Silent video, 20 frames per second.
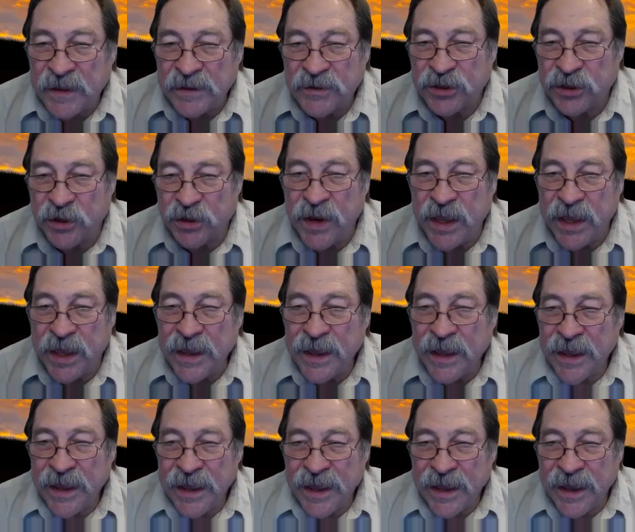shooting,
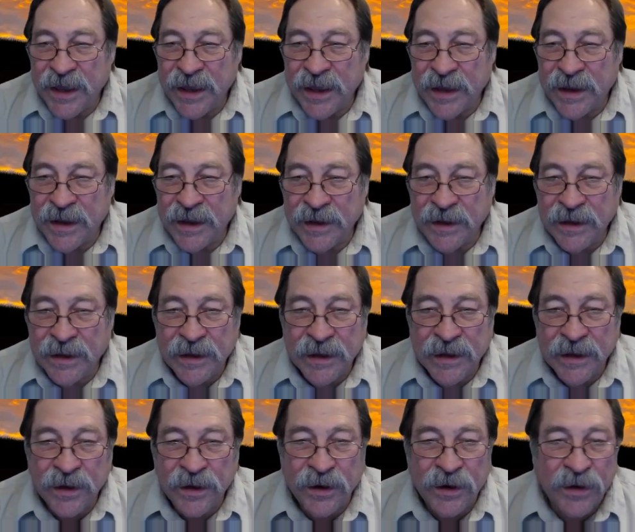
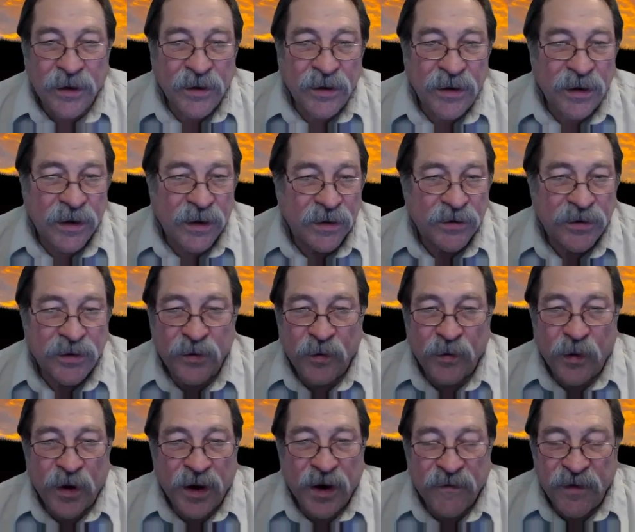and you can do
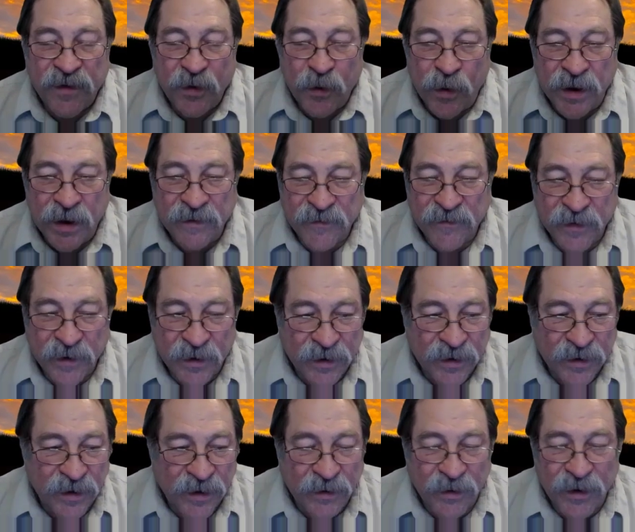whatever you want
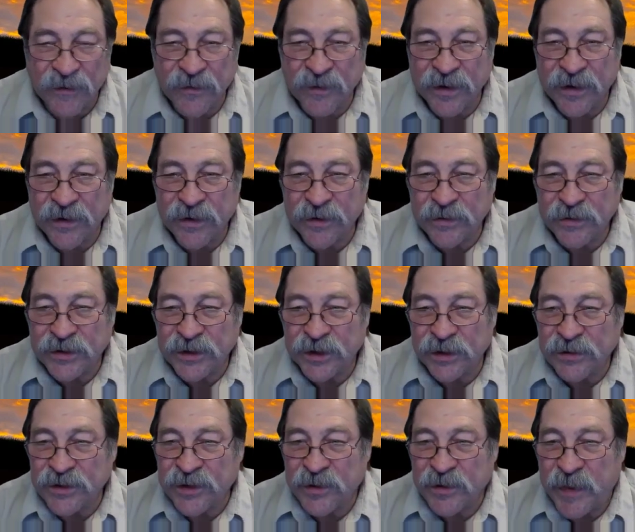for who
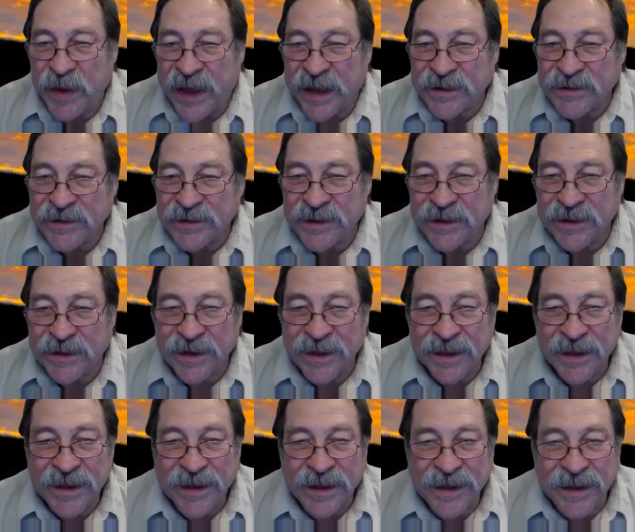shoots the best and
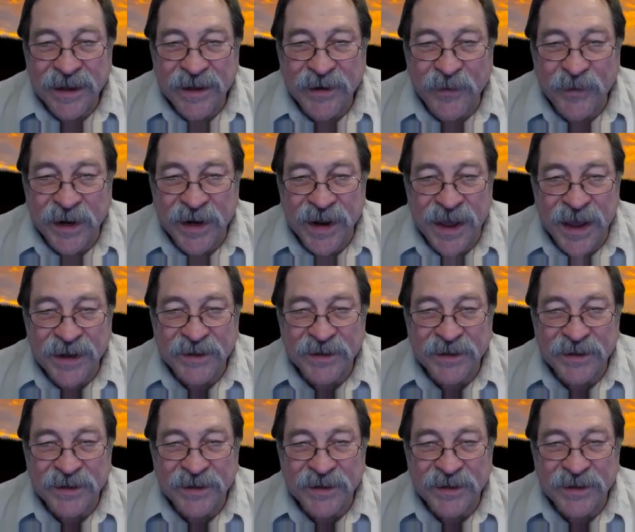whatnot.